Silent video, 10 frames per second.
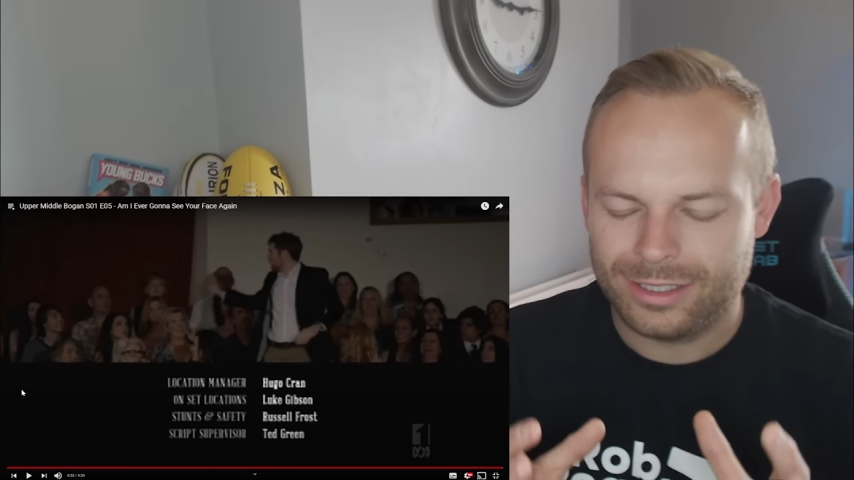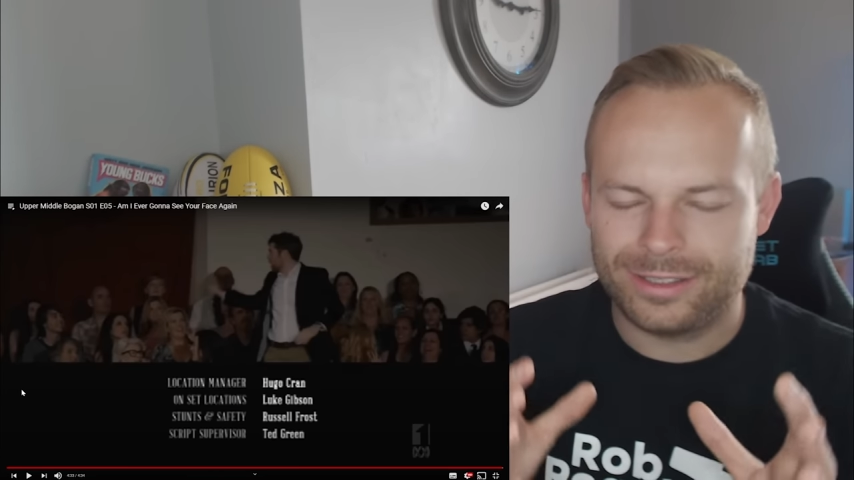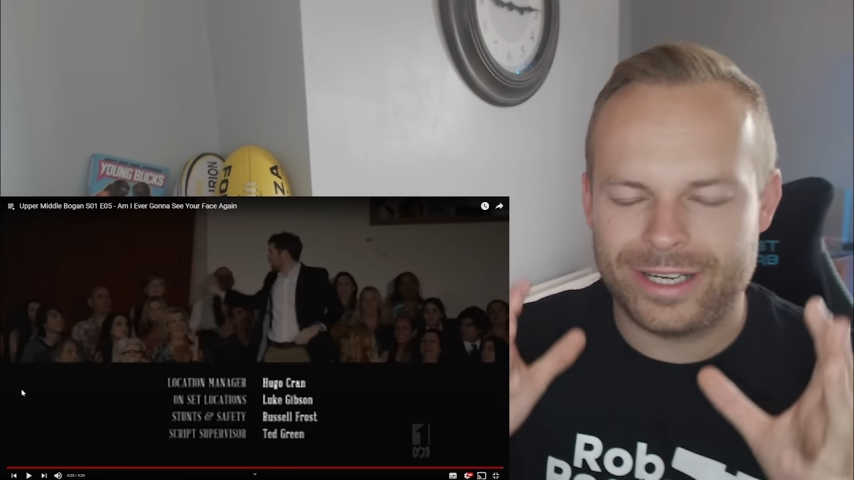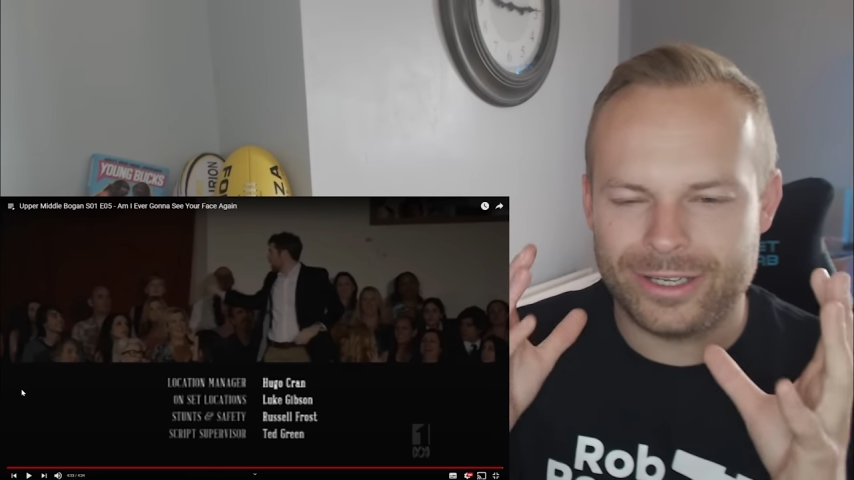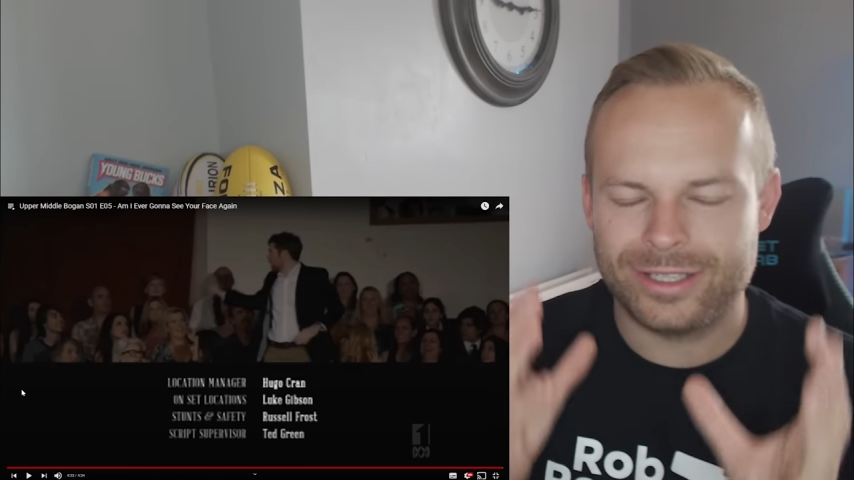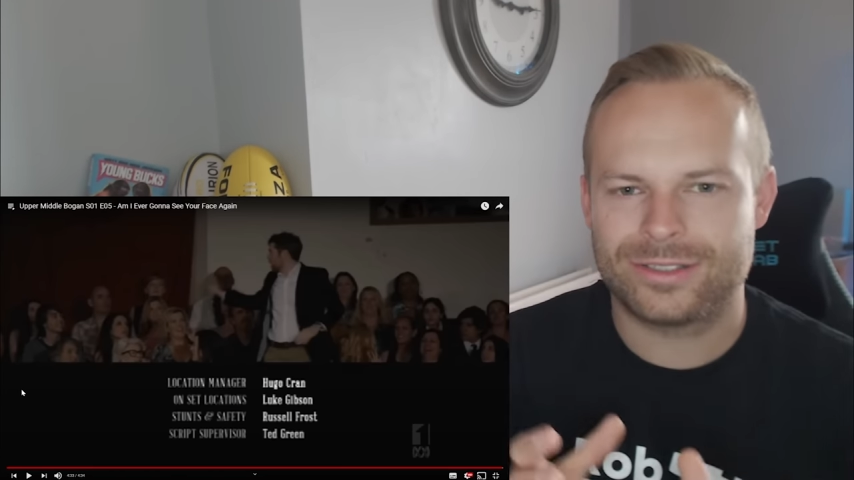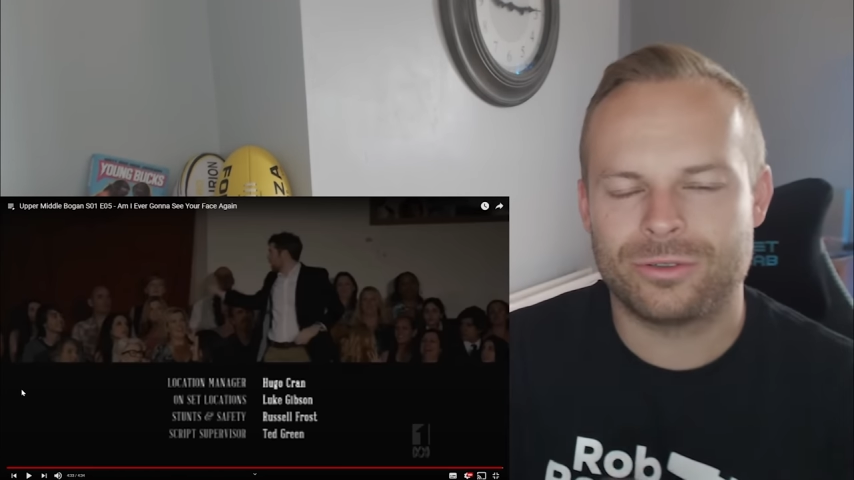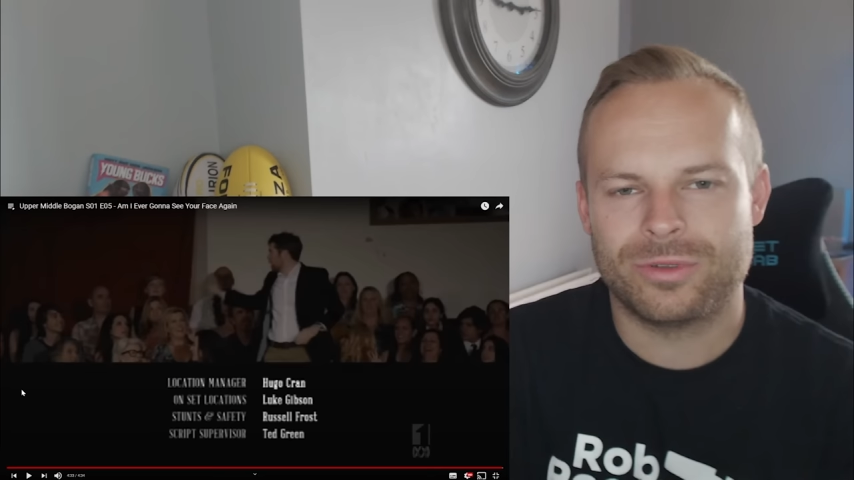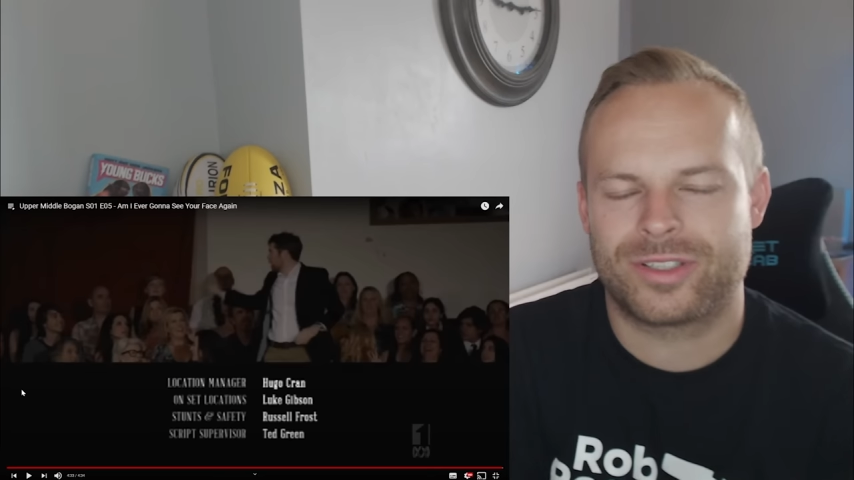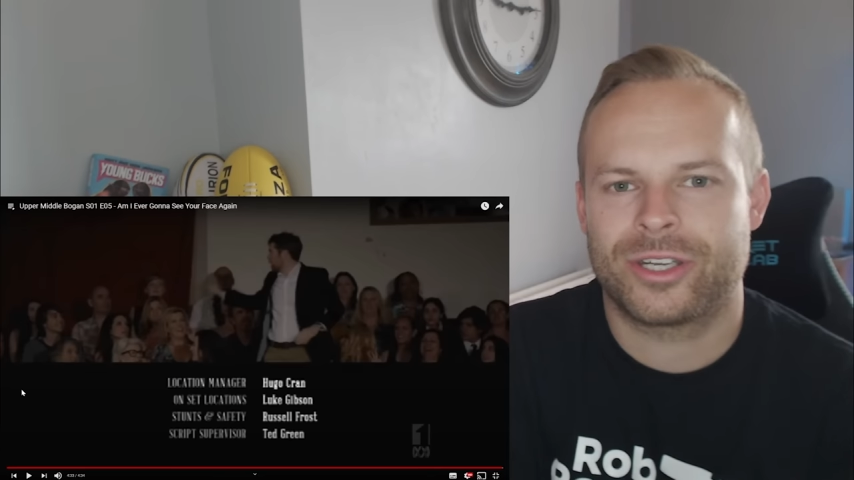then it's
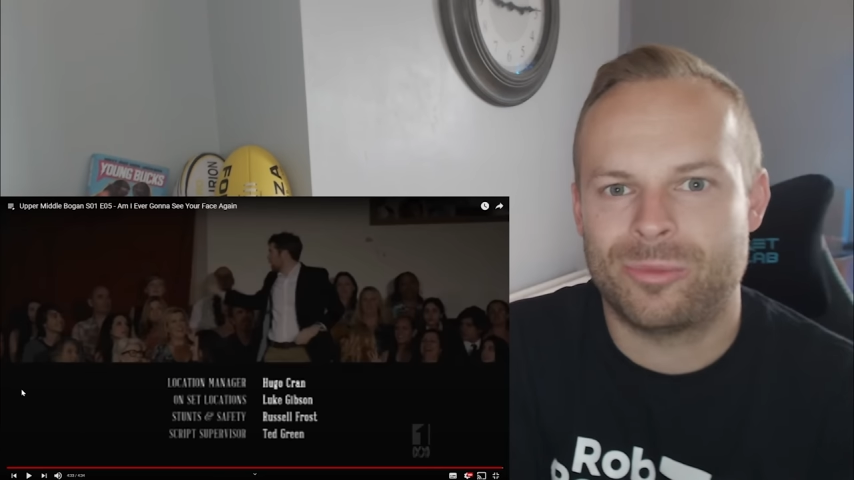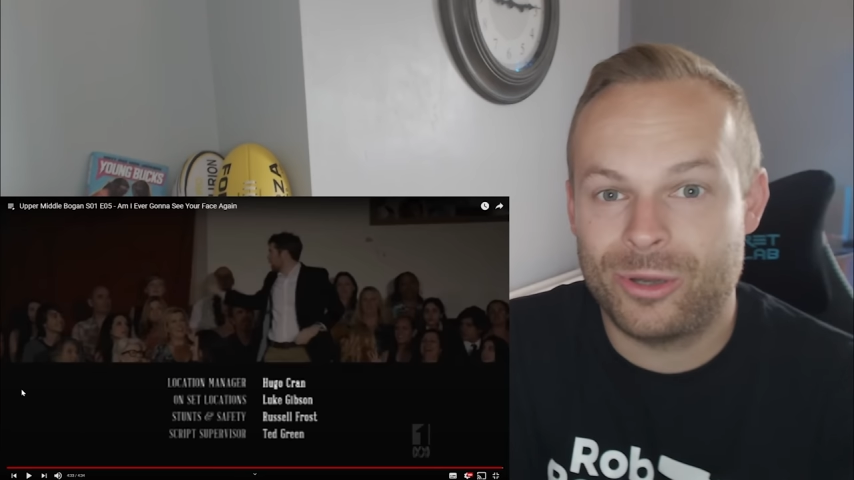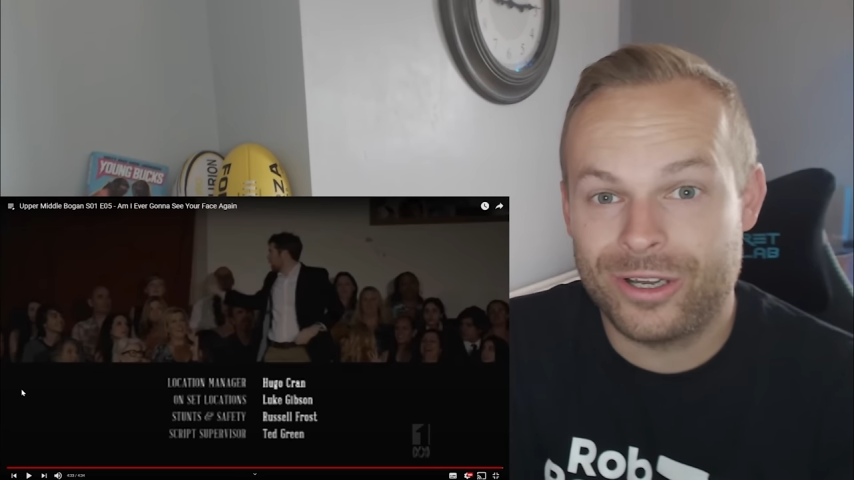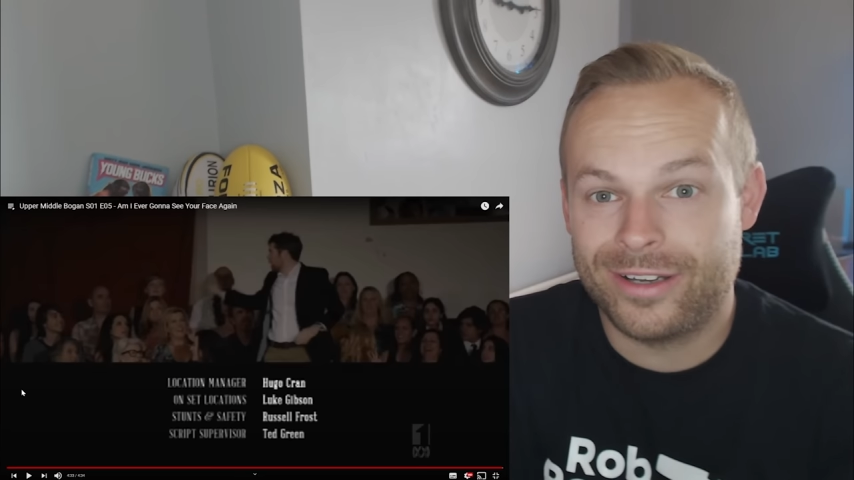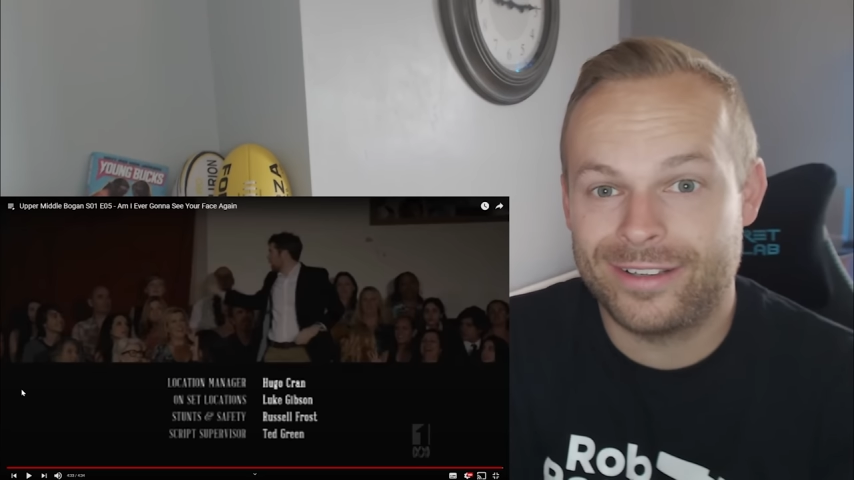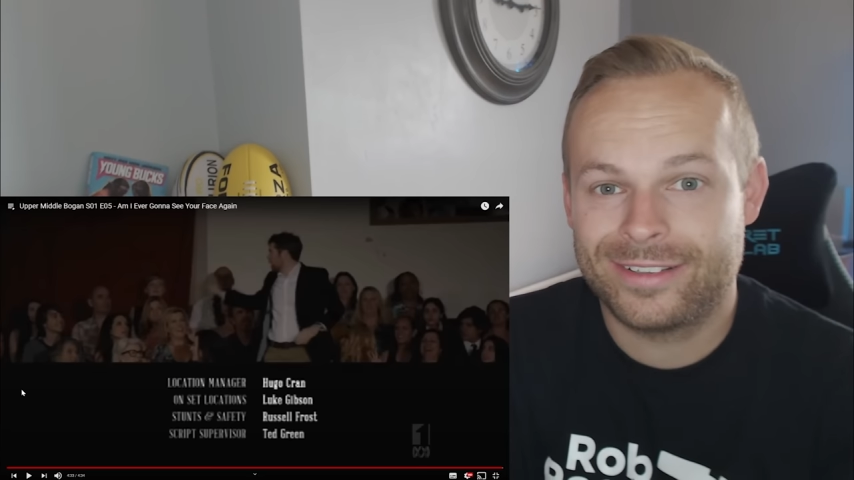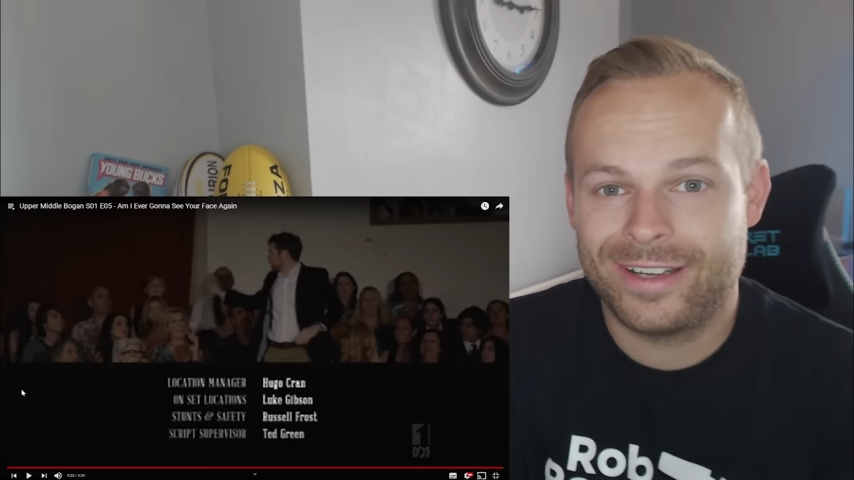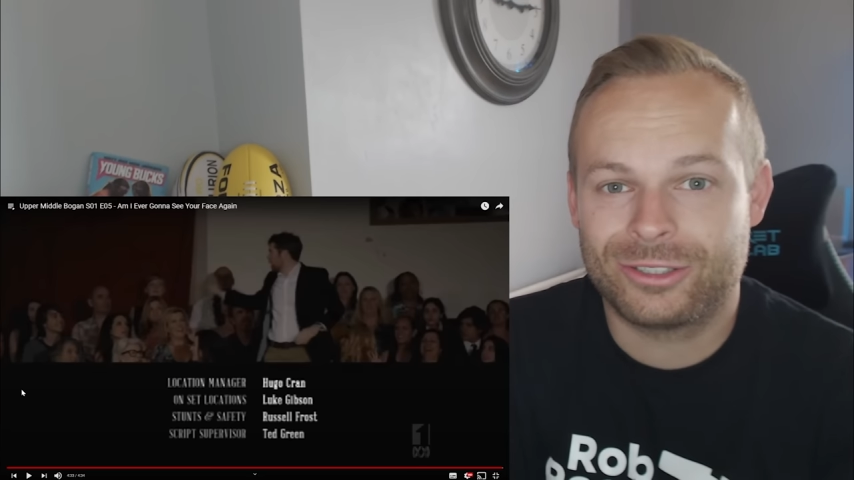always going to put a